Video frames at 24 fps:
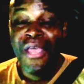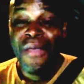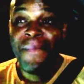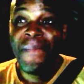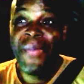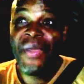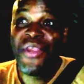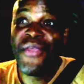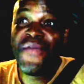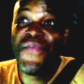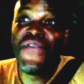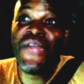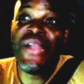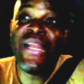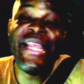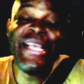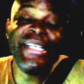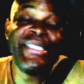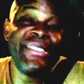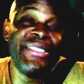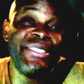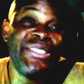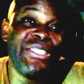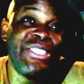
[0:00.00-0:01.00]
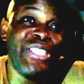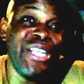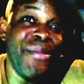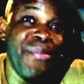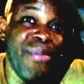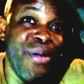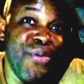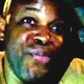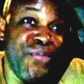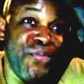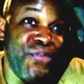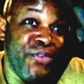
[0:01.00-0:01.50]
But if you listen to
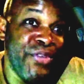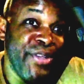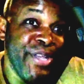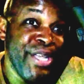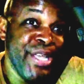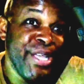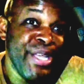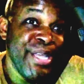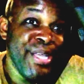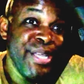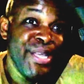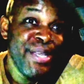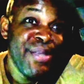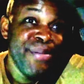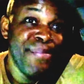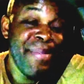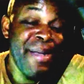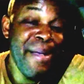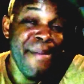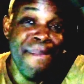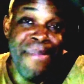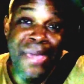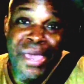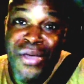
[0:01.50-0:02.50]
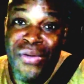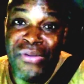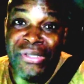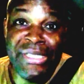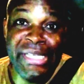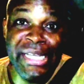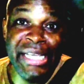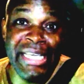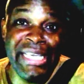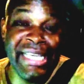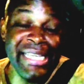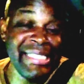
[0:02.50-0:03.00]
some of my
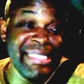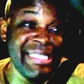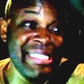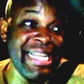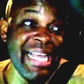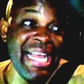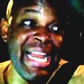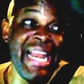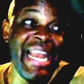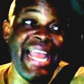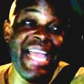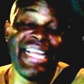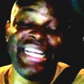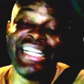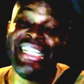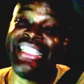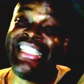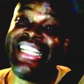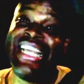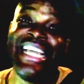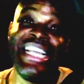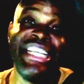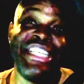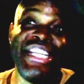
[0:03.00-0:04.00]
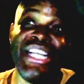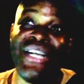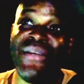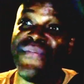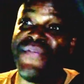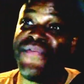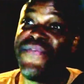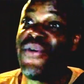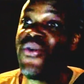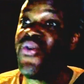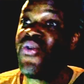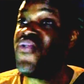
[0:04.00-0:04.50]
music, it's not like a deja
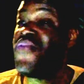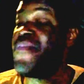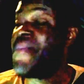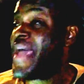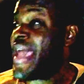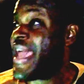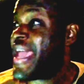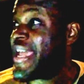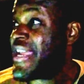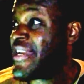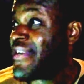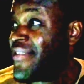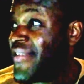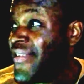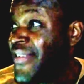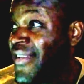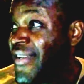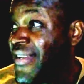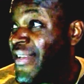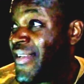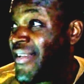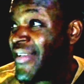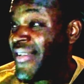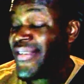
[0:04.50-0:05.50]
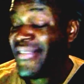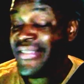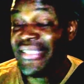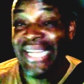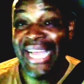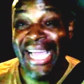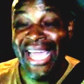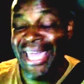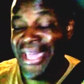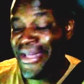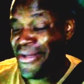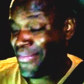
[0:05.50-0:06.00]
vu, man.
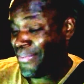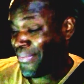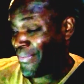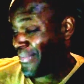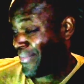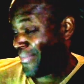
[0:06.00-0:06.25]
Damn.